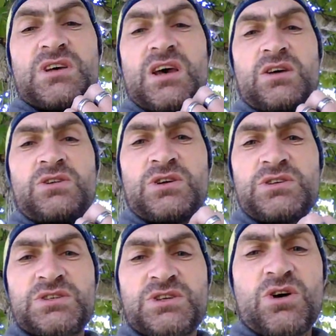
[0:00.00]
say you know
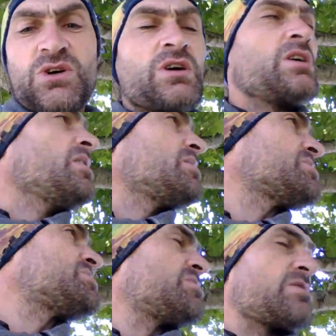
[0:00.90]
just go
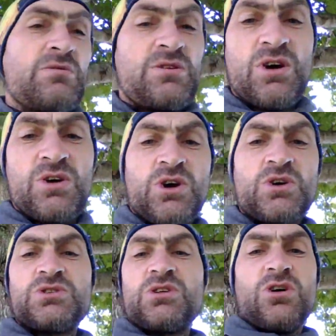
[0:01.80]
just you know go
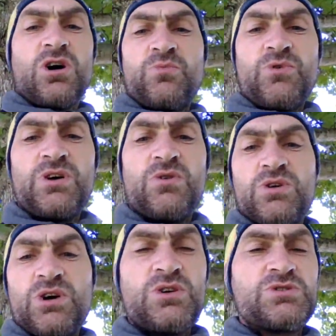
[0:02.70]
to the library or
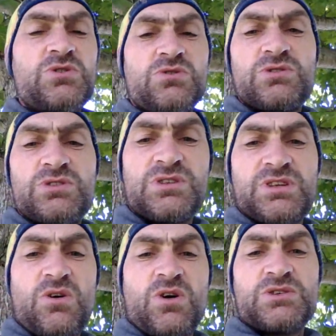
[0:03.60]
go to just
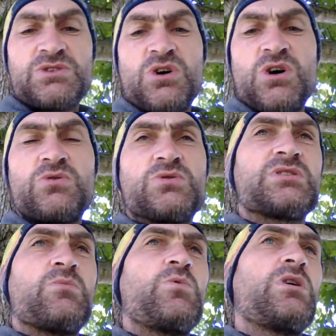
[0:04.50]
go outside or
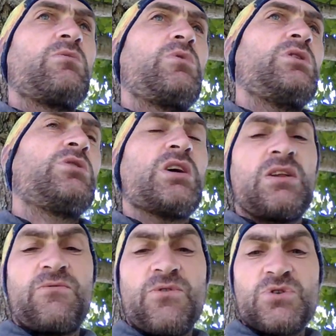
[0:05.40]
somewhere where you
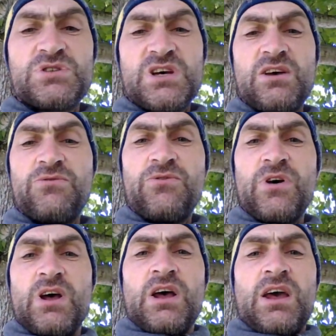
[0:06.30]
can feel safe
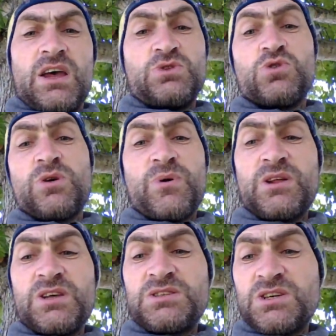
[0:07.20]
and talk
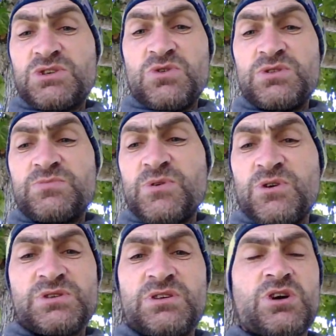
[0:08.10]
about these issues
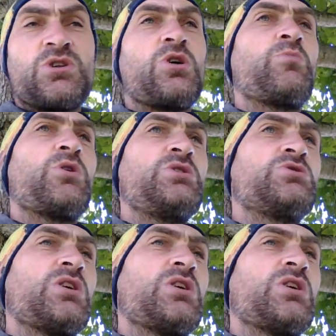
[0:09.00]
because you know nobody should